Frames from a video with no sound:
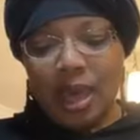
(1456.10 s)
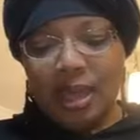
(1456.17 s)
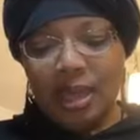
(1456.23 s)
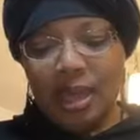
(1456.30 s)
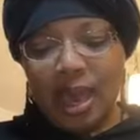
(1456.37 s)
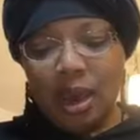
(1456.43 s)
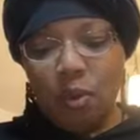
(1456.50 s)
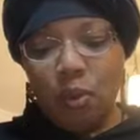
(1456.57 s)

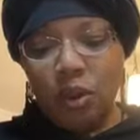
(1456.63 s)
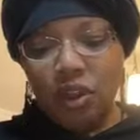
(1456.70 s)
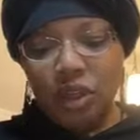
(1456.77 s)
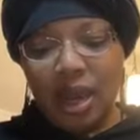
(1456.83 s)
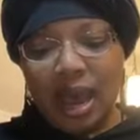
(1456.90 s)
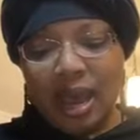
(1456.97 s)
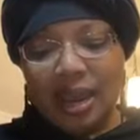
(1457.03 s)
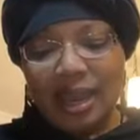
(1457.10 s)
and that
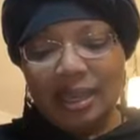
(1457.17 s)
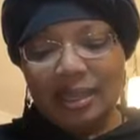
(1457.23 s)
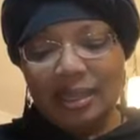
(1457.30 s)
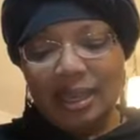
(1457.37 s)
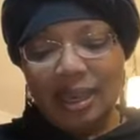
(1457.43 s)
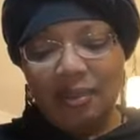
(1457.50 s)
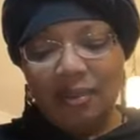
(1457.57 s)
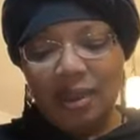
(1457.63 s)
which God has
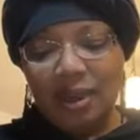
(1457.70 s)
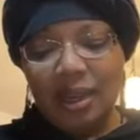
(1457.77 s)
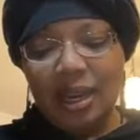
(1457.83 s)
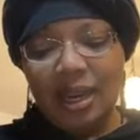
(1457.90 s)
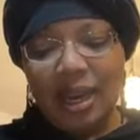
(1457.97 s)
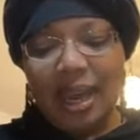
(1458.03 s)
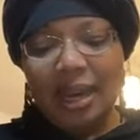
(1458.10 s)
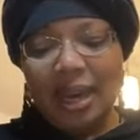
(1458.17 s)
given,
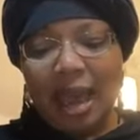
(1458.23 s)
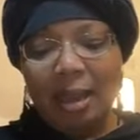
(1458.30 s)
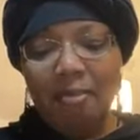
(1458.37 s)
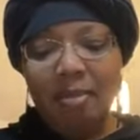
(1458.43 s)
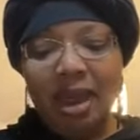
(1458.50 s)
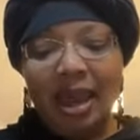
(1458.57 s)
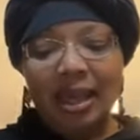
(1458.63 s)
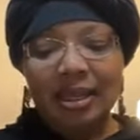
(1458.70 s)
let
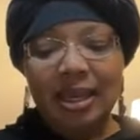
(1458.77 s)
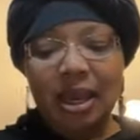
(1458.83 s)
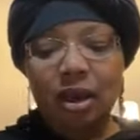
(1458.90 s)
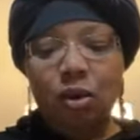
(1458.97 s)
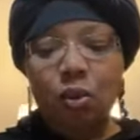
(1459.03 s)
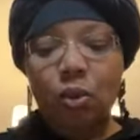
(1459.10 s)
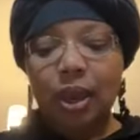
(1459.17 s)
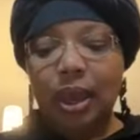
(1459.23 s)
not man
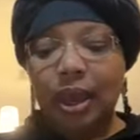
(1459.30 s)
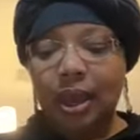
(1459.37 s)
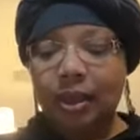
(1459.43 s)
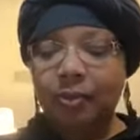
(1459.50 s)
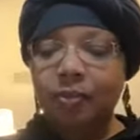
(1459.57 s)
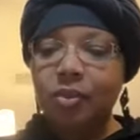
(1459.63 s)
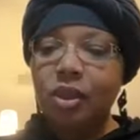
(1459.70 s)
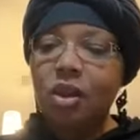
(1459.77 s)
take away.
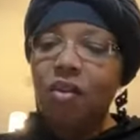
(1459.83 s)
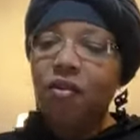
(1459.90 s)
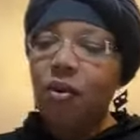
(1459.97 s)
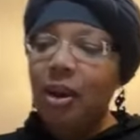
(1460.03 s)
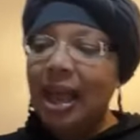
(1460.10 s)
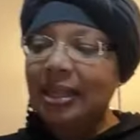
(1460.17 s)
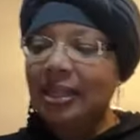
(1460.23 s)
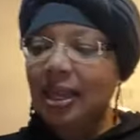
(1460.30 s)

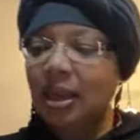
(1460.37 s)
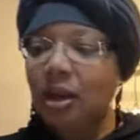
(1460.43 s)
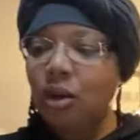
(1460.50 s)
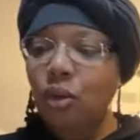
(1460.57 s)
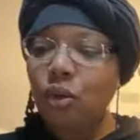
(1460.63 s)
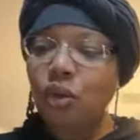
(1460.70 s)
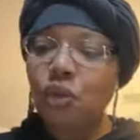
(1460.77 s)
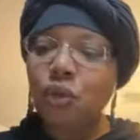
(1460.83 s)
For I tell
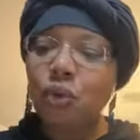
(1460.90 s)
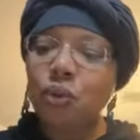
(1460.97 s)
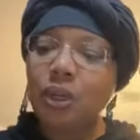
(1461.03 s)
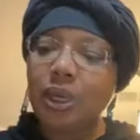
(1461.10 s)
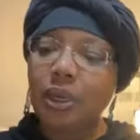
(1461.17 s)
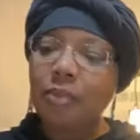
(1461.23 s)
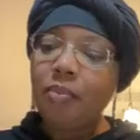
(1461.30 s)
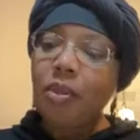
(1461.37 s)
you
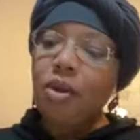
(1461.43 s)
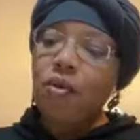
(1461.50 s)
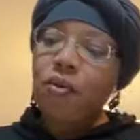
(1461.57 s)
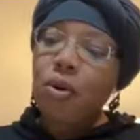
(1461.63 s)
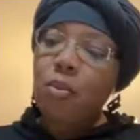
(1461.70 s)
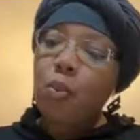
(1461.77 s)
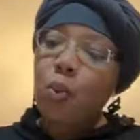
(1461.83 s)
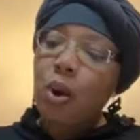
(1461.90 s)
truly,
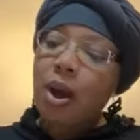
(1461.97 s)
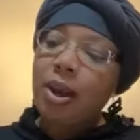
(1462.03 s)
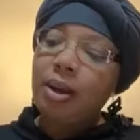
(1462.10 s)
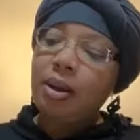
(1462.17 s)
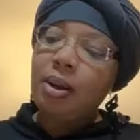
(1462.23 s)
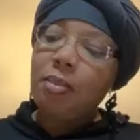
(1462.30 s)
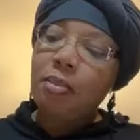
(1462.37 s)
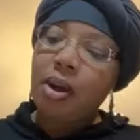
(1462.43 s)
from
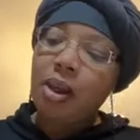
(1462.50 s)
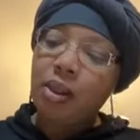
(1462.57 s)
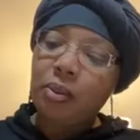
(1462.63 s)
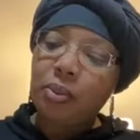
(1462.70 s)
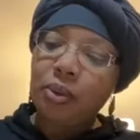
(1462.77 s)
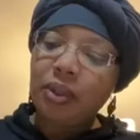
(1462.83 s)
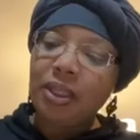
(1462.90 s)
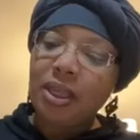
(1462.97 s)
one mother
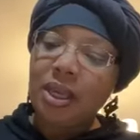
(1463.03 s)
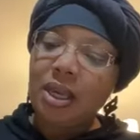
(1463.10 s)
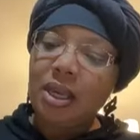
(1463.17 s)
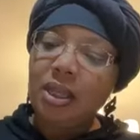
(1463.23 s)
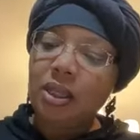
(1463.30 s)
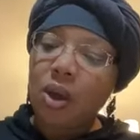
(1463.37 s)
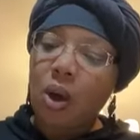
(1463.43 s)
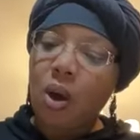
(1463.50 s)

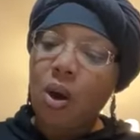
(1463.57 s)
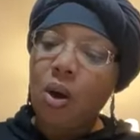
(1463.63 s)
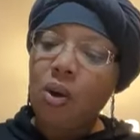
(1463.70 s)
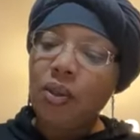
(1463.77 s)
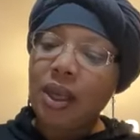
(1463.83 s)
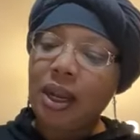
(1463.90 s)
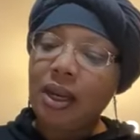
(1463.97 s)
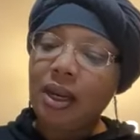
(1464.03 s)
proceeds
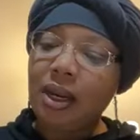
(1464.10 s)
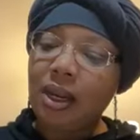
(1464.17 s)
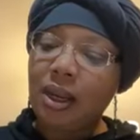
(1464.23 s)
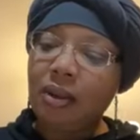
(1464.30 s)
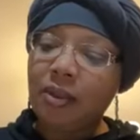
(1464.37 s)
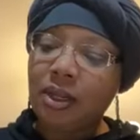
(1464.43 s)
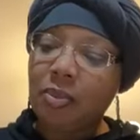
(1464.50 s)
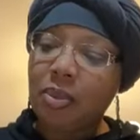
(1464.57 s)
all that
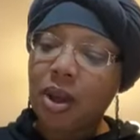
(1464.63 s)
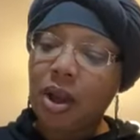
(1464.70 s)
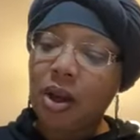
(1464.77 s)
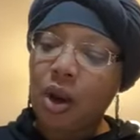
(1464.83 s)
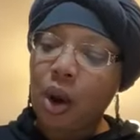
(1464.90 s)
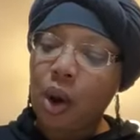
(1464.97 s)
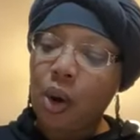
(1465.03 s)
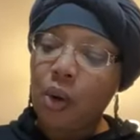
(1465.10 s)
lives
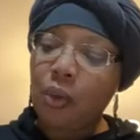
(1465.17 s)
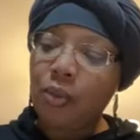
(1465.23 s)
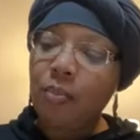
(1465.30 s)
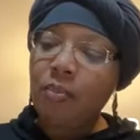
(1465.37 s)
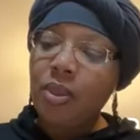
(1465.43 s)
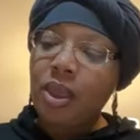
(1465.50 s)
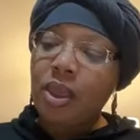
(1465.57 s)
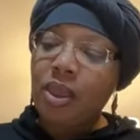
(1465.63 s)
upon the earth.
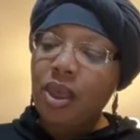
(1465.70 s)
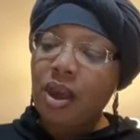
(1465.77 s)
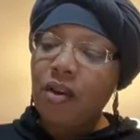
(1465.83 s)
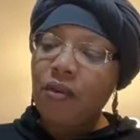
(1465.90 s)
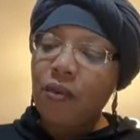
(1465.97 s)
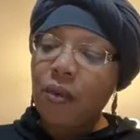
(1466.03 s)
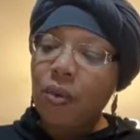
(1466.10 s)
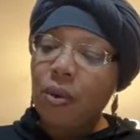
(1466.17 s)

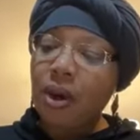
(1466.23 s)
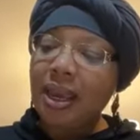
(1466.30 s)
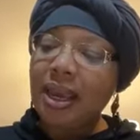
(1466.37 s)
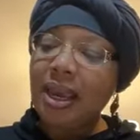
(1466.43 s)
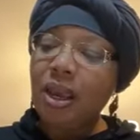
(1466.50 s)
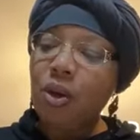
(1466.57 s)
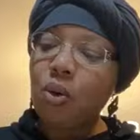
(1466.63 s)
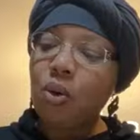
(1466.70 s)
Therefore,
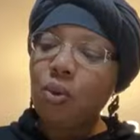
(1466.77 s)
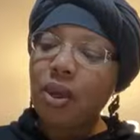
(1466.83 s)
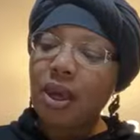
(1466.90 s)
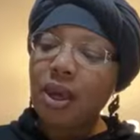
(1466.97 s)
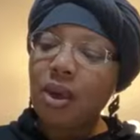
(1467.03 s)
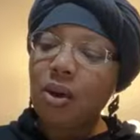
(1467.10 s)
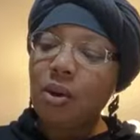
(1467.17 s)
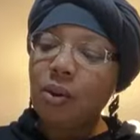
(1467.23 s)
he who
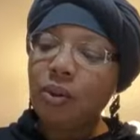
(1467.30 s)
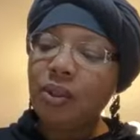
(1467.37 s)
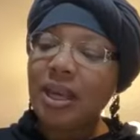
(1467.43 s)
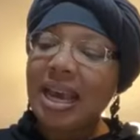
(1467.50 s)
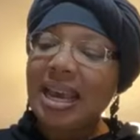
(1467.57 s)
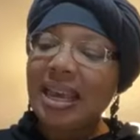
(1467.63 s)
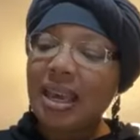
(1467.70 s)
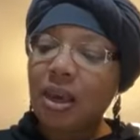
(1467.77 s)
kills,
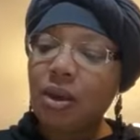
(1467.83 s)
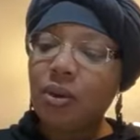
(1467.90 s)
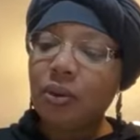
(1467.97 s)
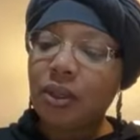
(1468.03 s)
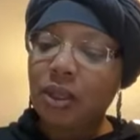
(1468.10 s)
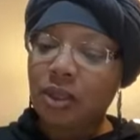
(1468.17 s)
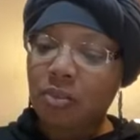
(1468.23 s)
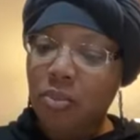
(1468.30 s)

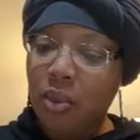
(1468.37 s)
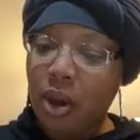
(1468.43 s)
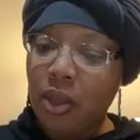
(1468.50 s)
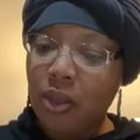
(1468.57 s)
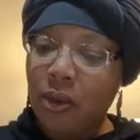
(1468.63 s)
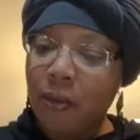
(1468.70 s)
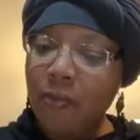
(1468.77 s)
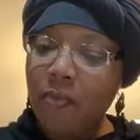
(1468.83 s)
kills his
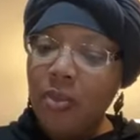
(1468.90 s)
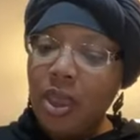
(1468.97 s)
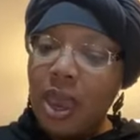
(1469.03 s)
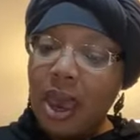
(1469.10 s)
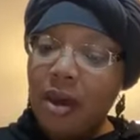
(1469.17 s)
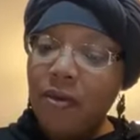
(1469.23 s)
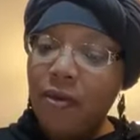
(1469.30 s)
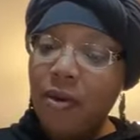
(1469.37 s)
brother.
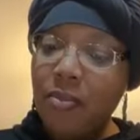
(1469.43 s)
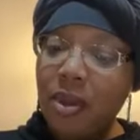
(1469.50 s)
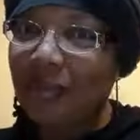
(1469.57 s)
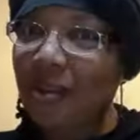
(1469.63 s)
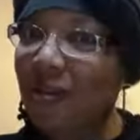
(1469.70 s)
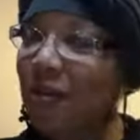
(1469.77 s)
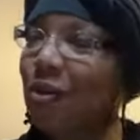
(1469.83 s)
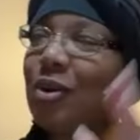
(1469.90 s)
And from,
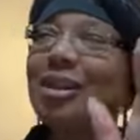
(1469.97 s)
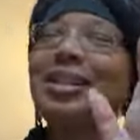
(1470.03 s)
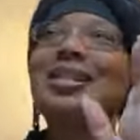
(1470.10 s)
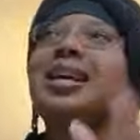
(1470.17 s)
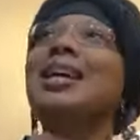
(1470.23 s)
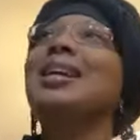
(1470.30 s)
for a